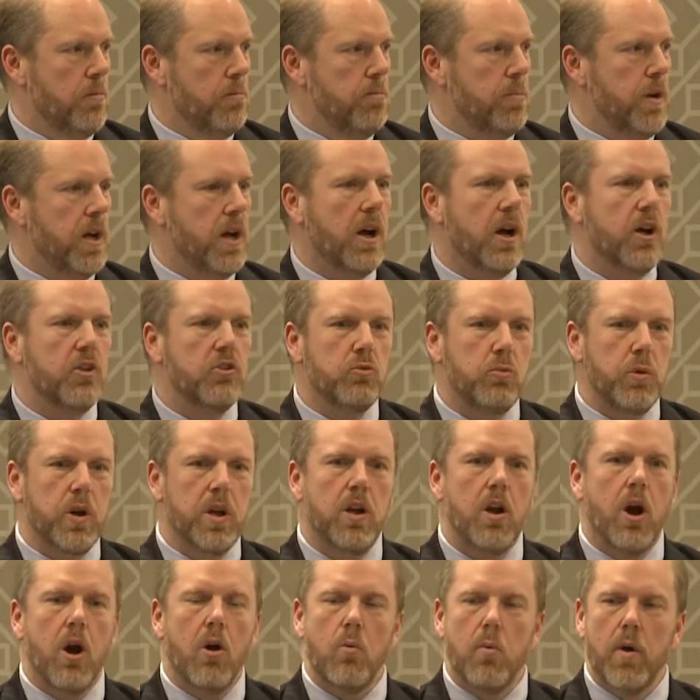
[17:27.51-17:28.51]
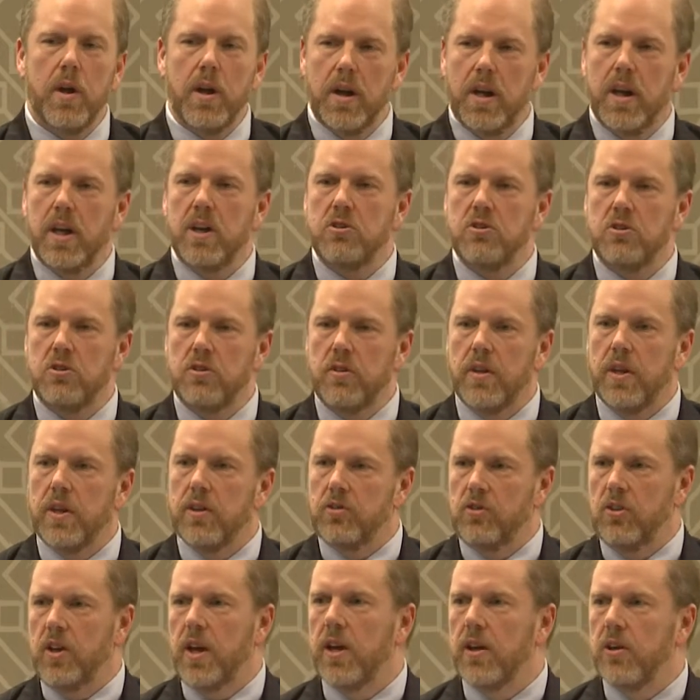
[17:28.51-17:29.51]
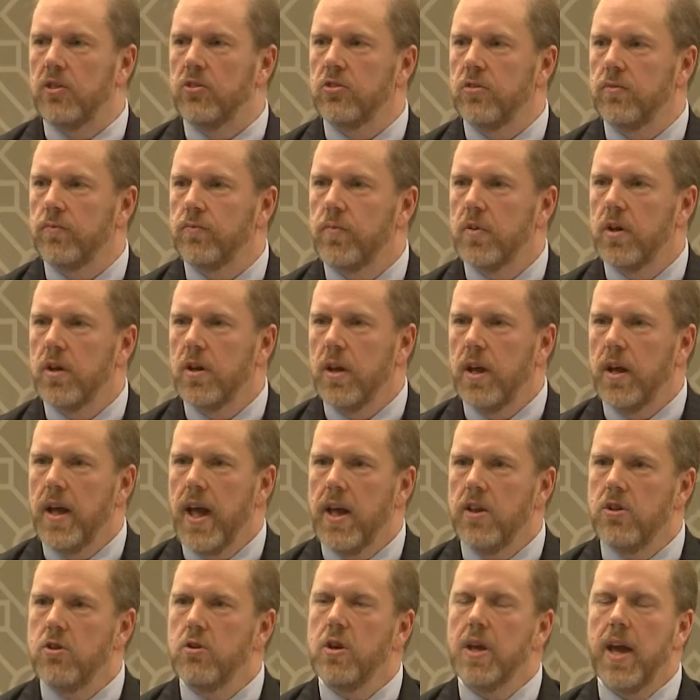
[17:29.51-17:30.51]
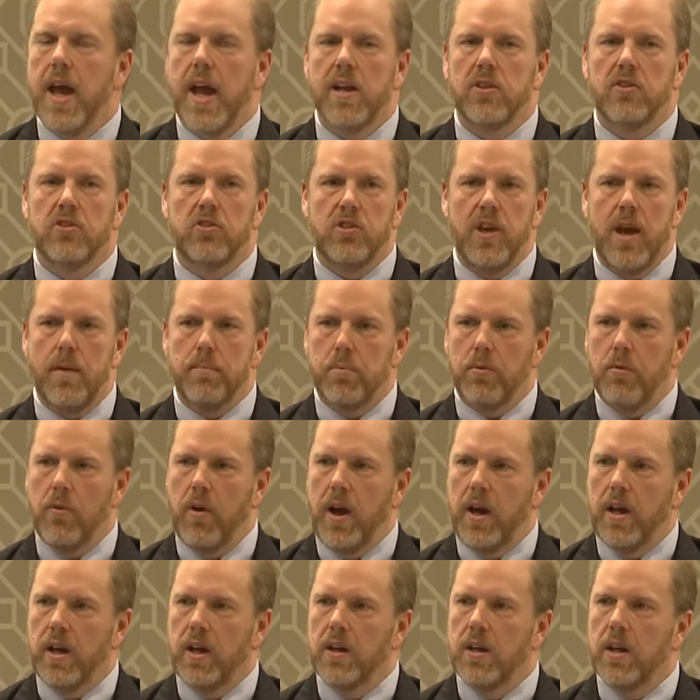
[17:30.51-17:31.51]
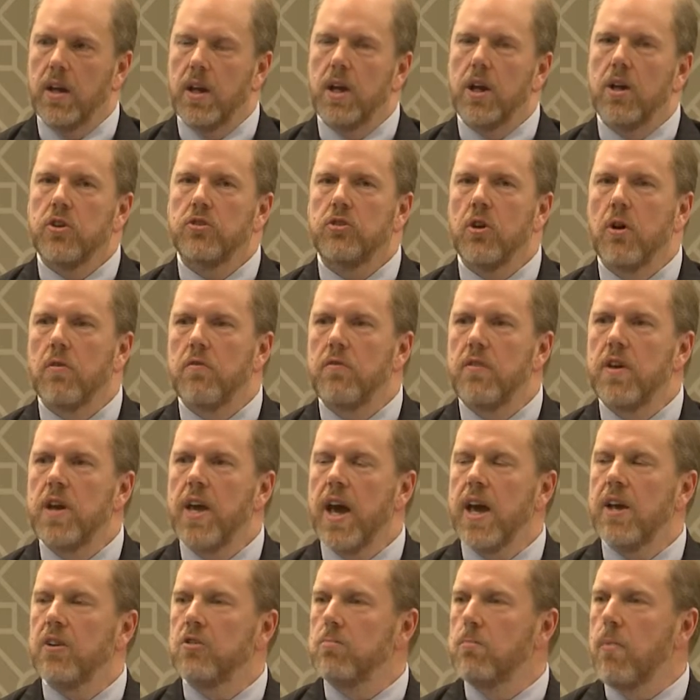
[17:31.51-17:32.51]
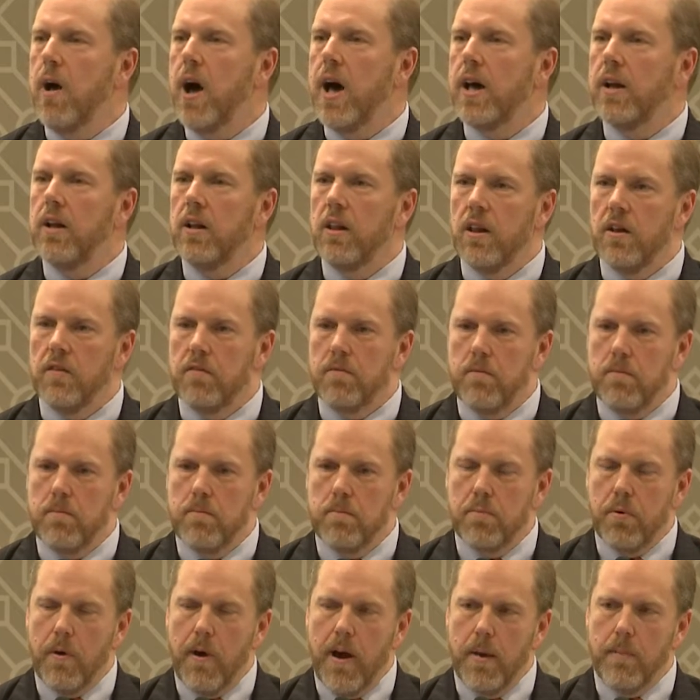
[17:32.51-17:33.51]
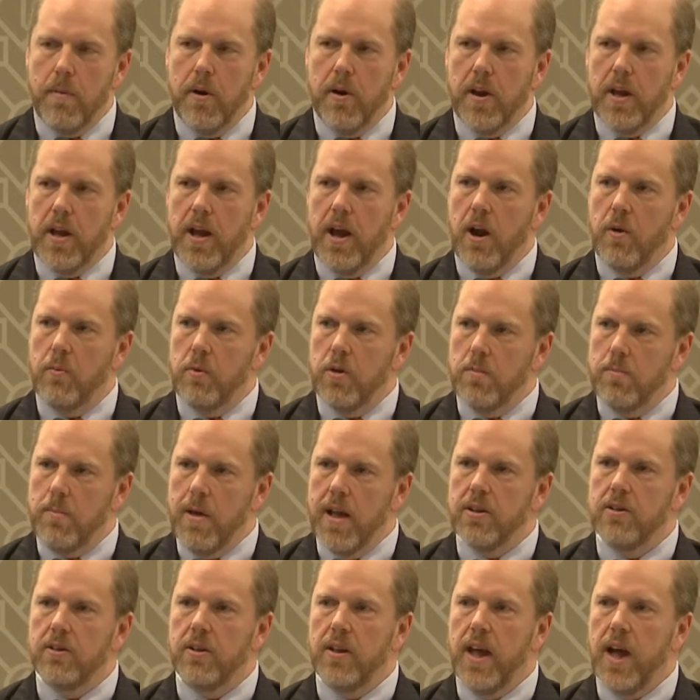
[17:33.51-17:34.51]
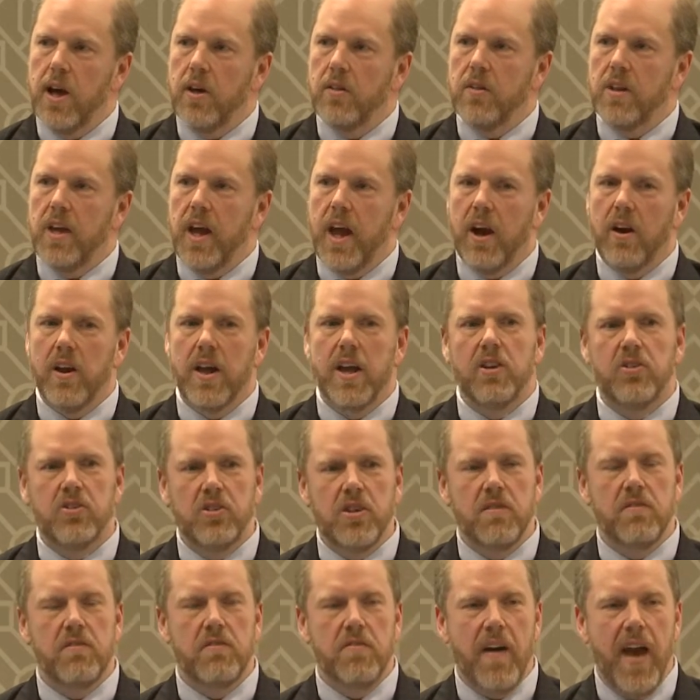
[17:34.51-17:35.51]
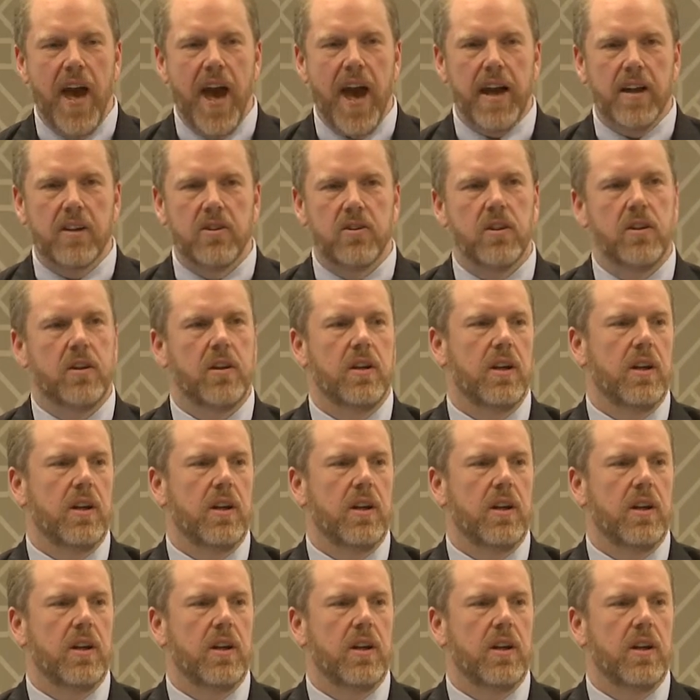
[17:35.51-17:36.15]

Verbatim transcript: because we know what an issue this is, and you can't separate it. So, VA's model of primary care with mental health care is, in fact,